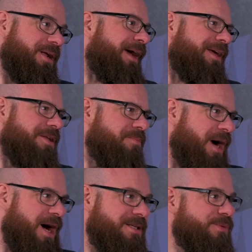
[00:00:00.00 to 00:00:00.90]
like in the
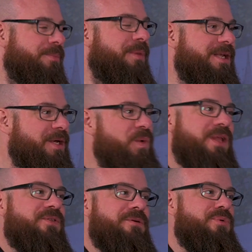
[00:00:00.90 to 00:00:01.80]
past, where Monday
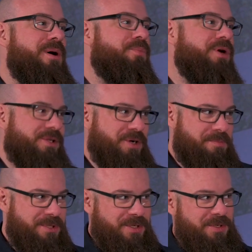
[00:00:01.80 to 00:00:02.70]
went from
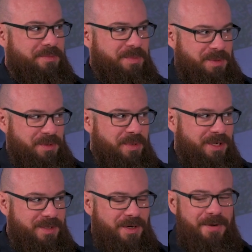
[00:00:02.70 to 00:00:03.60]
1.0 to
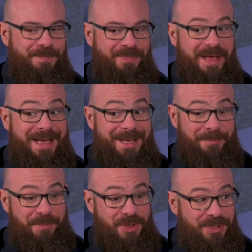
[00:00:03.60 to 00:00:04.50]
2.0.
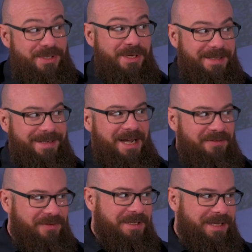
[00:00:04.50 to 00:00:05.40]
Personally, I
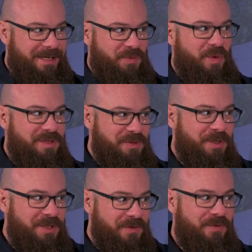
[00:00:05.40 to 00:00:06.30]
feel like
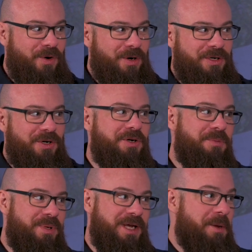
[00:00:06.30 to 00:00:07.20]
2024
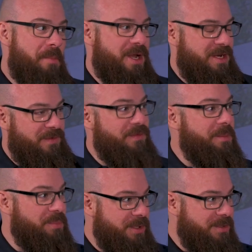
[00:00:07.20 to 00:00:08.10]
could be the Monday
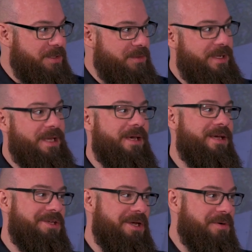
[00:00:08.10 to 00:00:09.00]

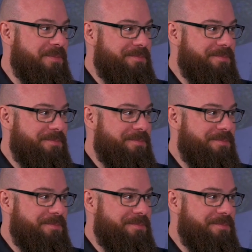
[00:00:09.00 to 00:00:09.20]
3.0 year.